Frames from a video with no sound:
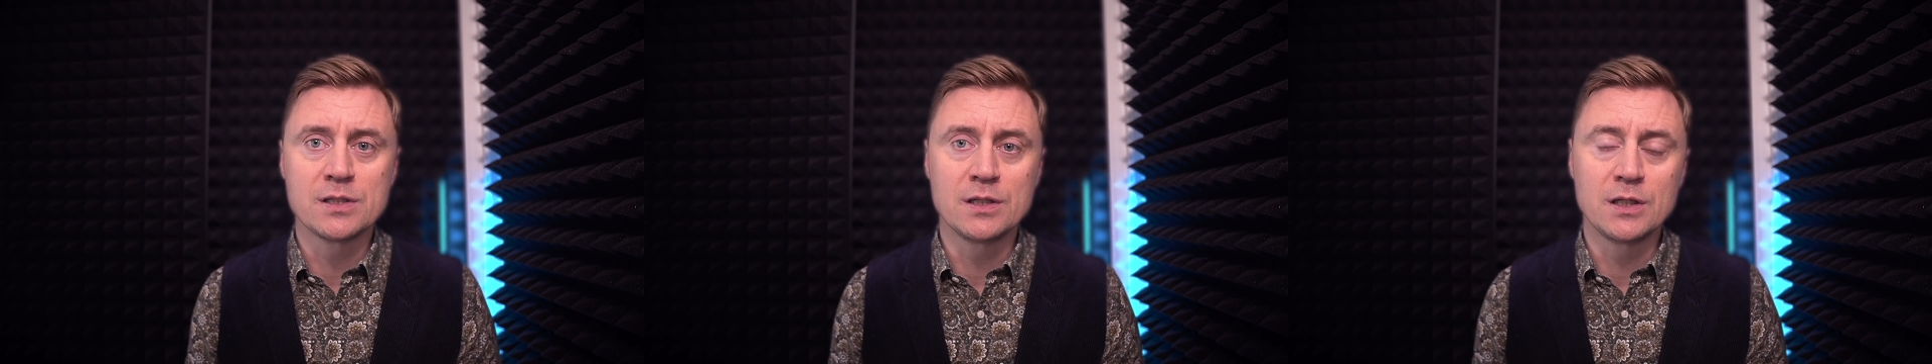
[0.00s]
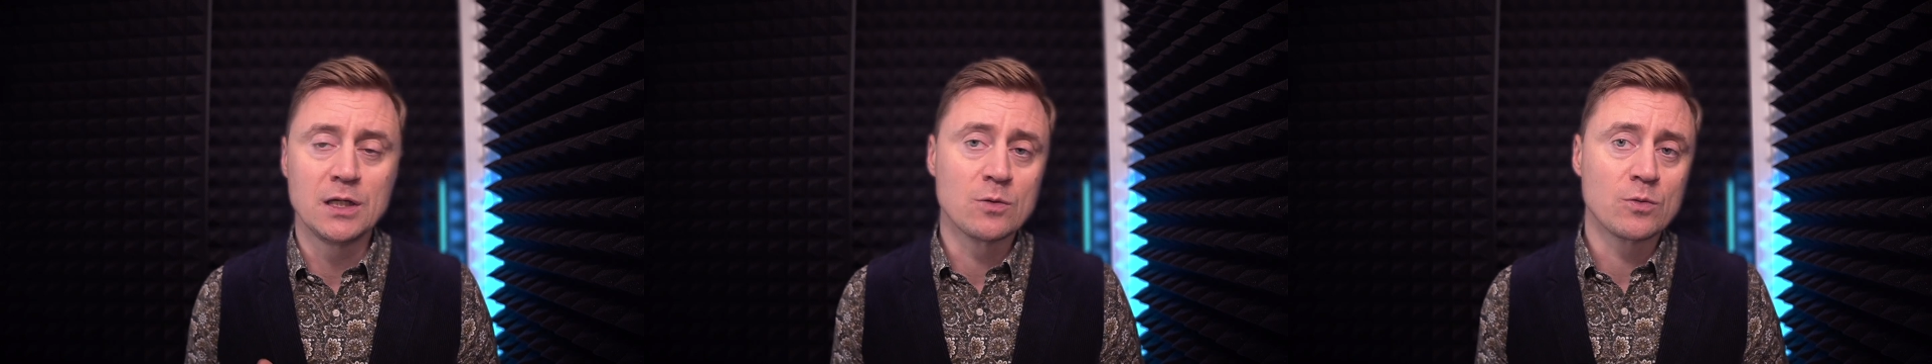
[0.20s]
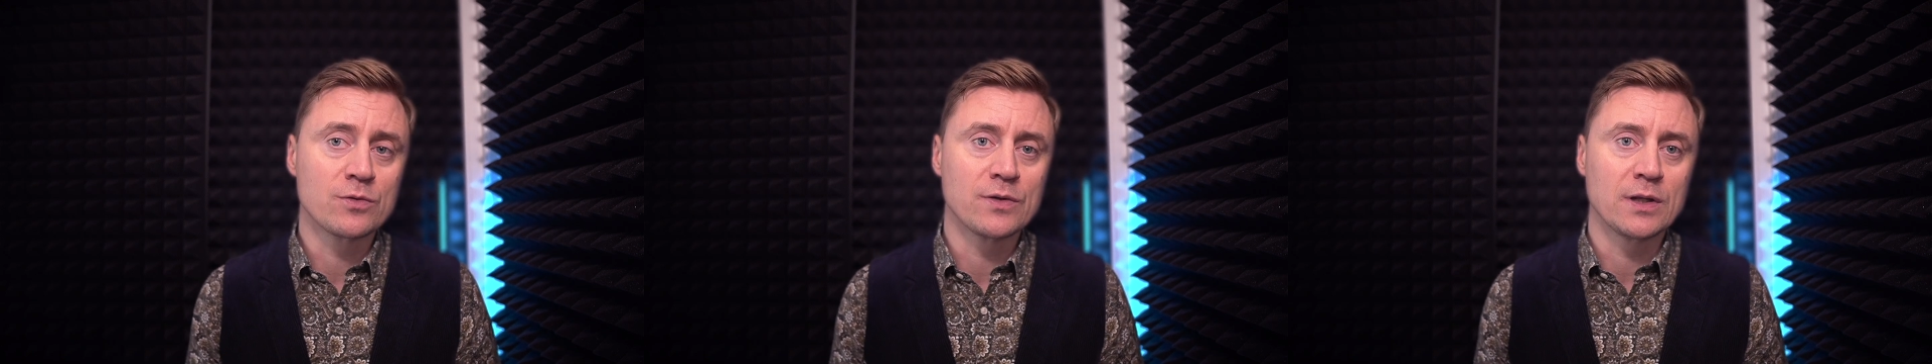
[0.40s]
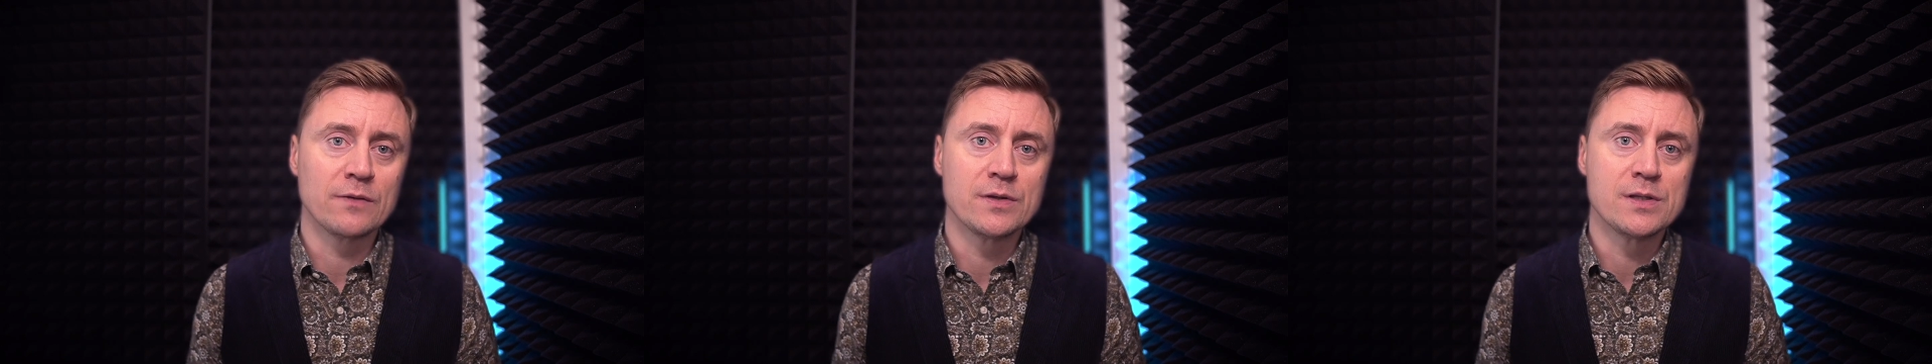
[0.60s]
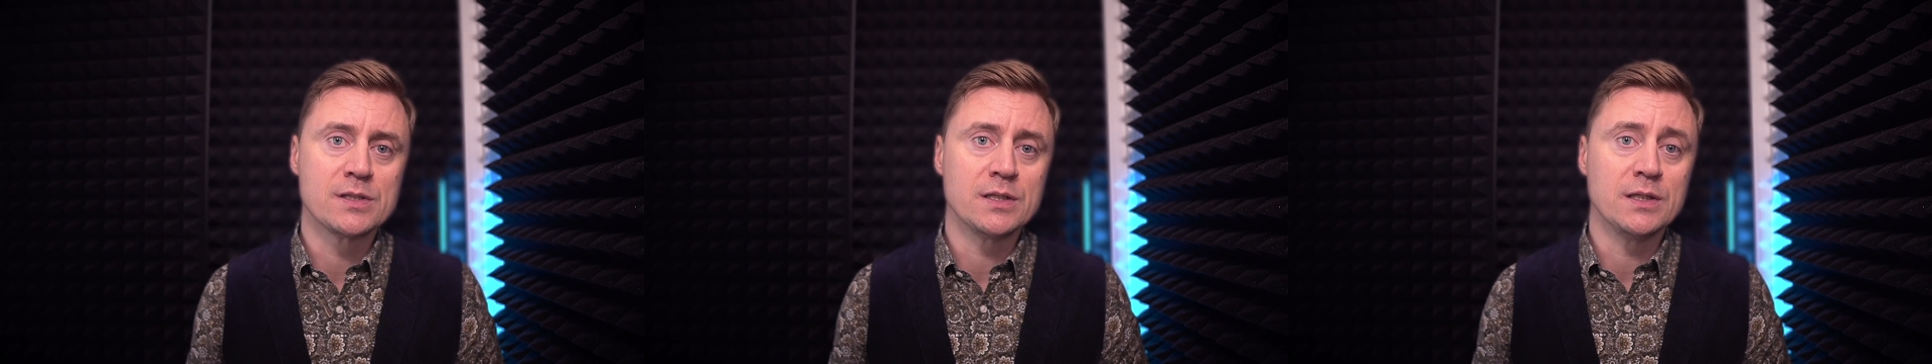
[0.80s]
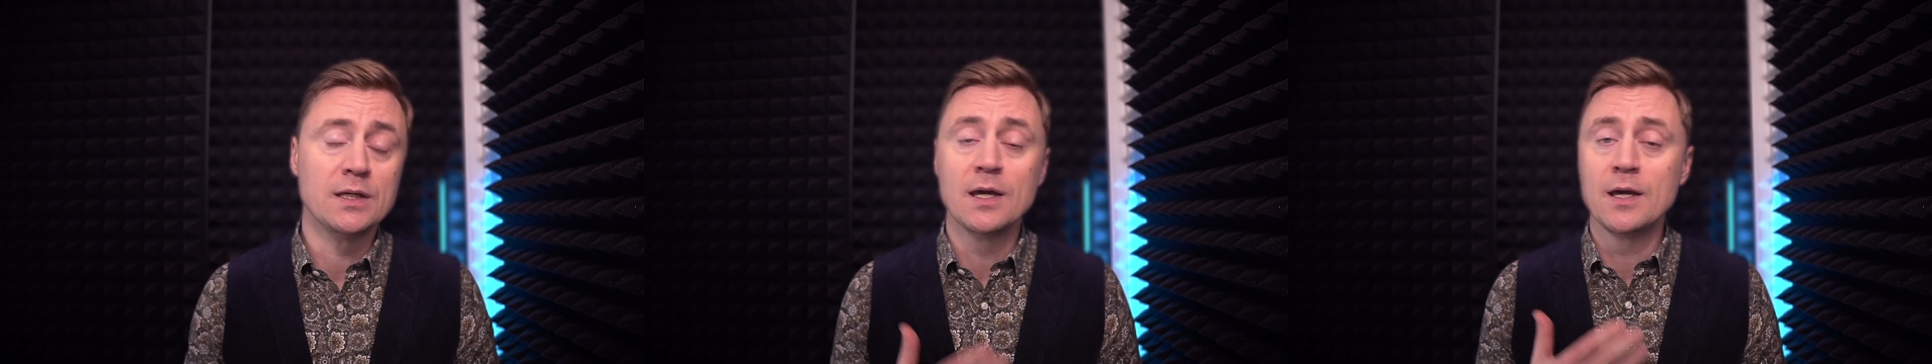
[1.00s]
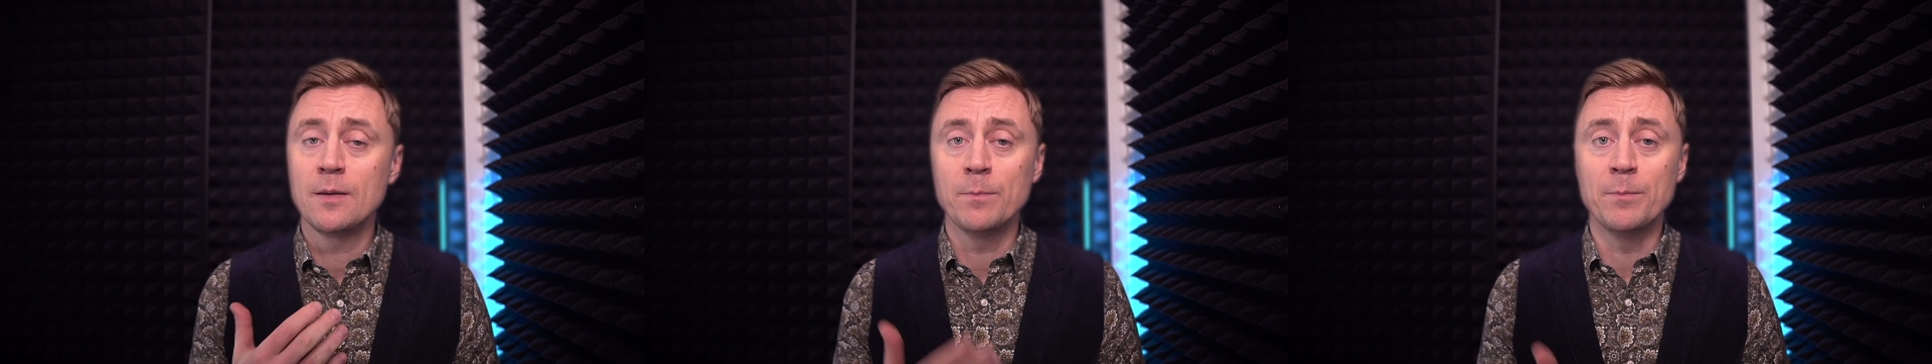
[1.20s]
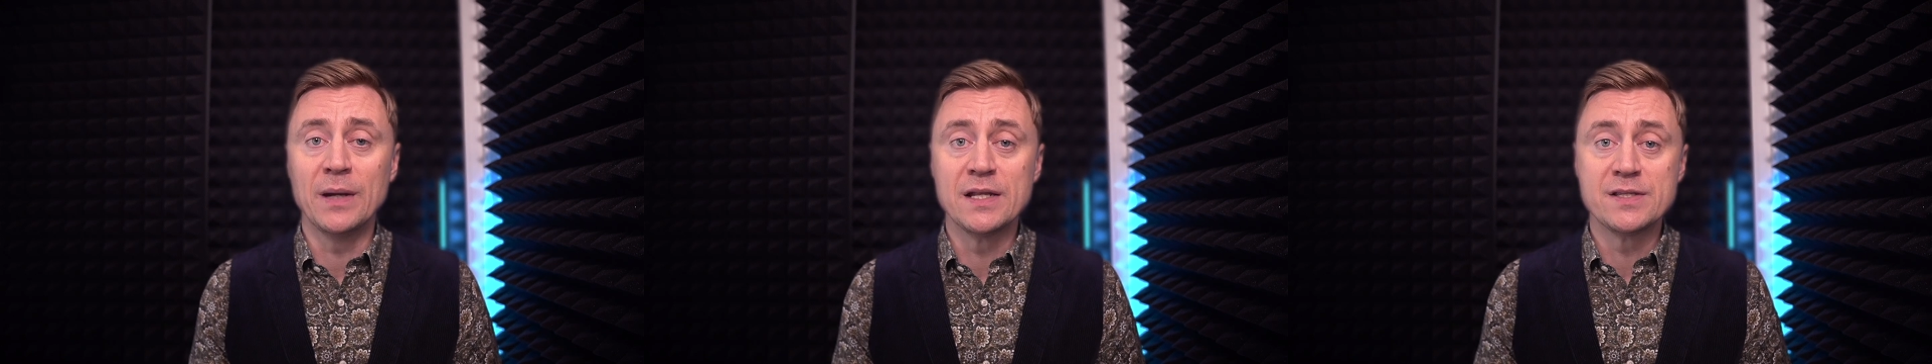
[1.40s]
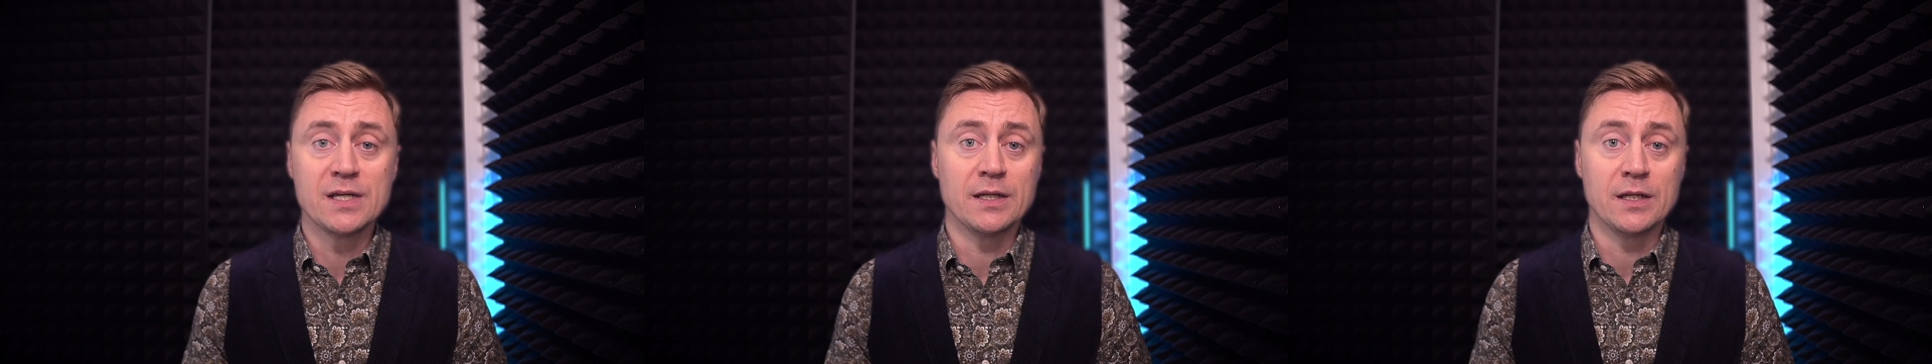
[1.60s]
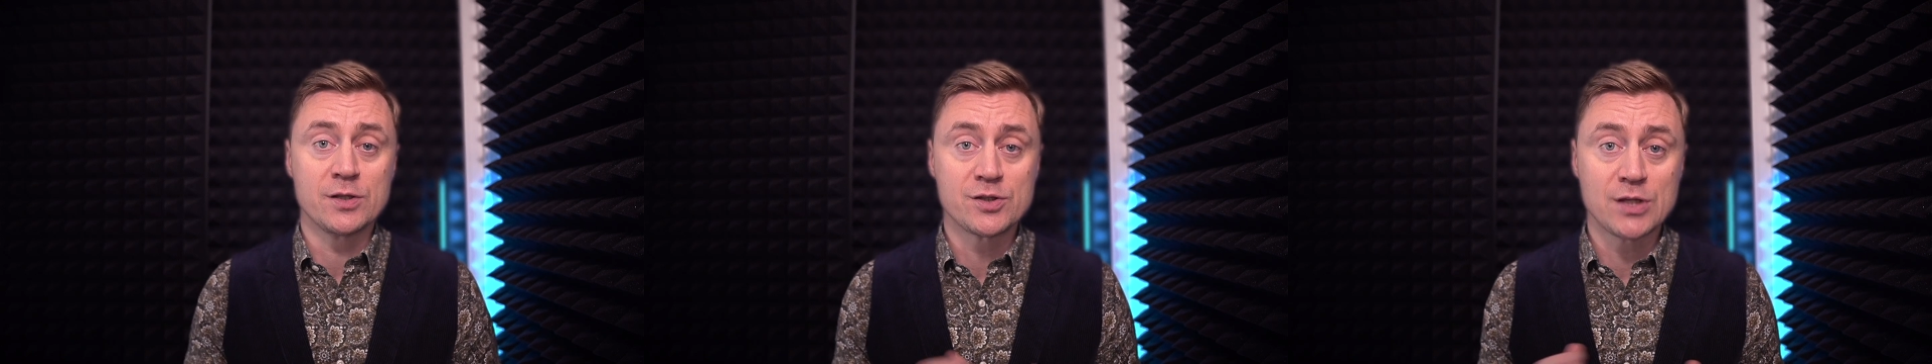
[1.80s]
keyword relevancy, bids,
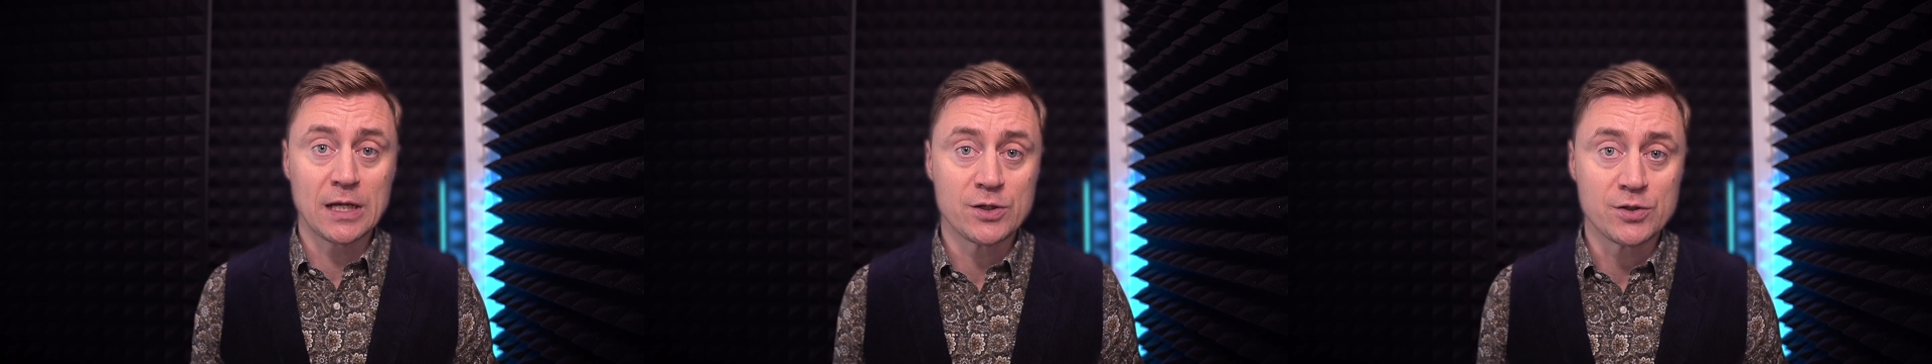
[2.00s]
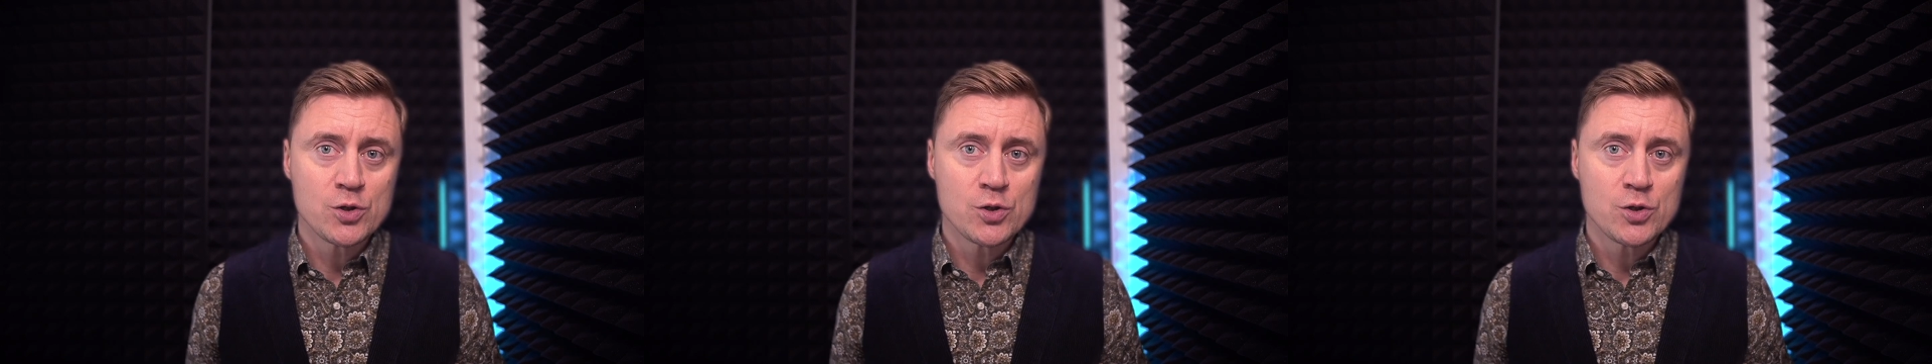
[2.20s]
and etc.